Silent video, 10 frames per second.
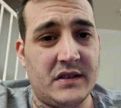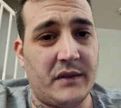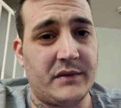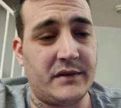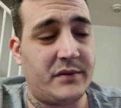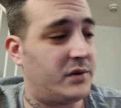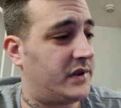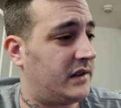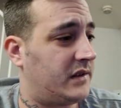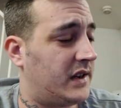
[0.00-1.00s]
7 to
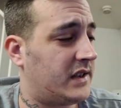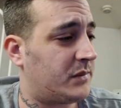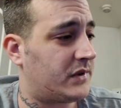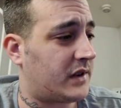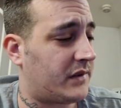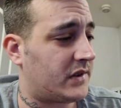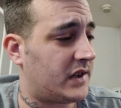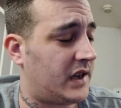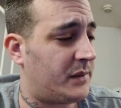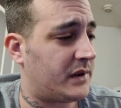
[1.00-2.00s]
14 days. We're just going to have
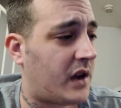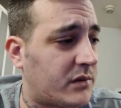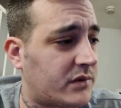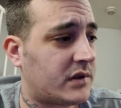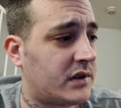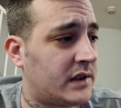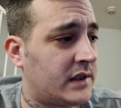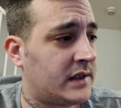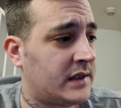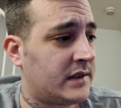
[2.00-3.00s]
to see how it goes.
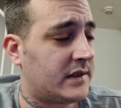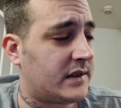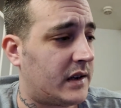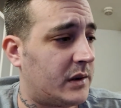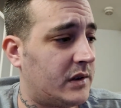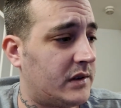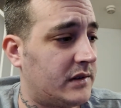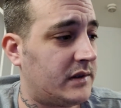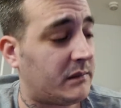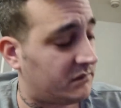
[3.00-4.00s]
So,
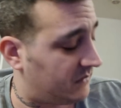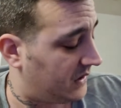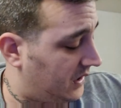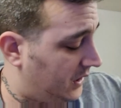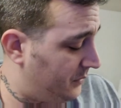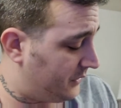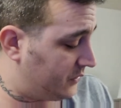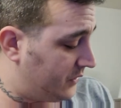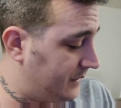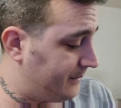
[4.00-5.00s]
yep, I hope you
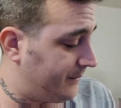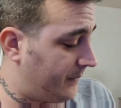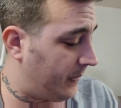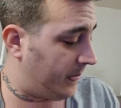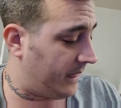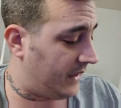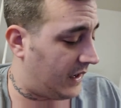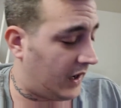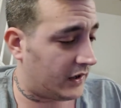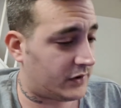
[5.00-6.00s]
enjoyed it.
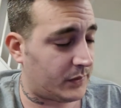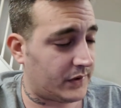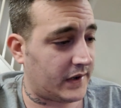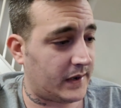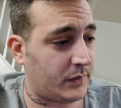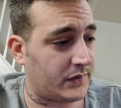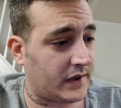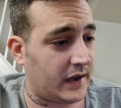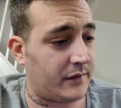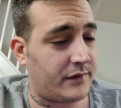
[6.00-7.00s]
I just want to say
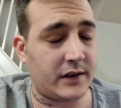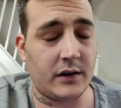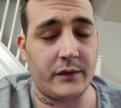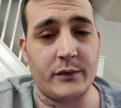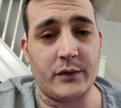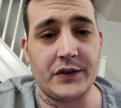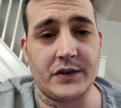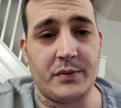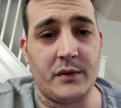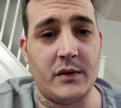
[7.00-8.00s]
once again, thank you for all the
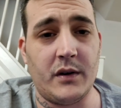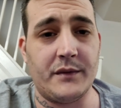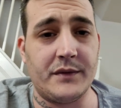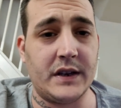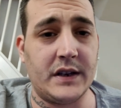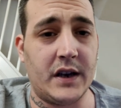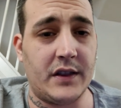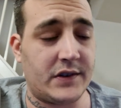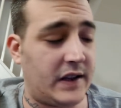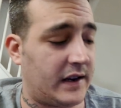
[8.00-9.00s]
support on
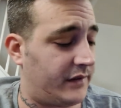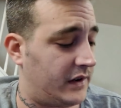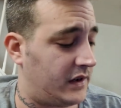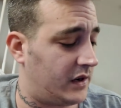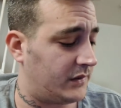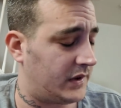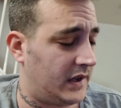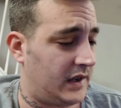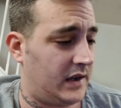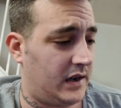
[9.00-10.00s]
the stag videos.
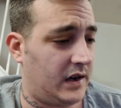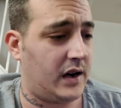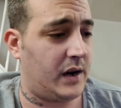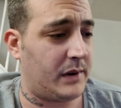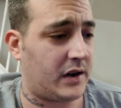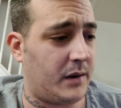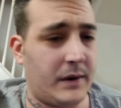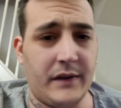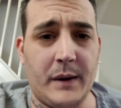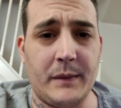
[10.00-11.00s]
I
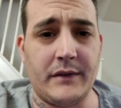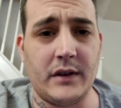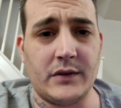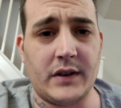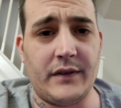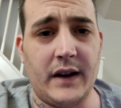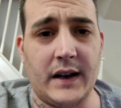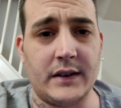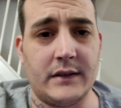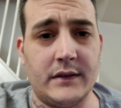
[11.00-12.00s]
can't believe how many views they've
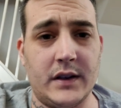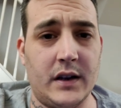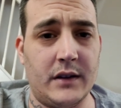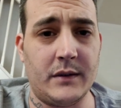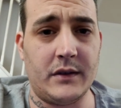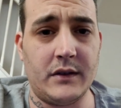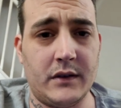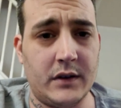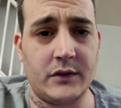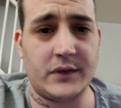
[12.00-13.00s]
had and
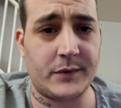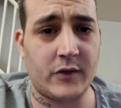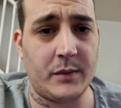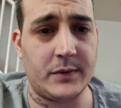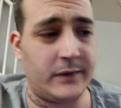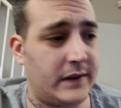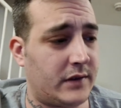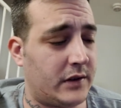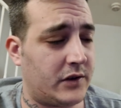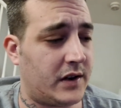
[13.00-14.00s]
the new subscribers we've
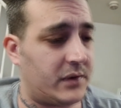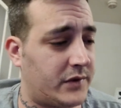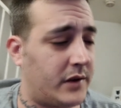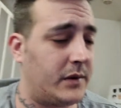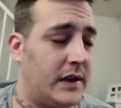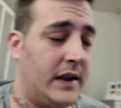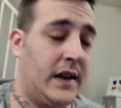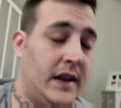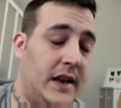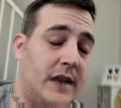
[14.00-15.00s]
had to the channel. So
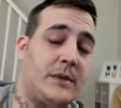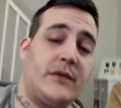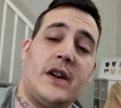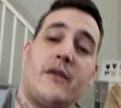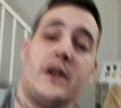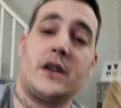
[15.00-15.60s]
it's been really,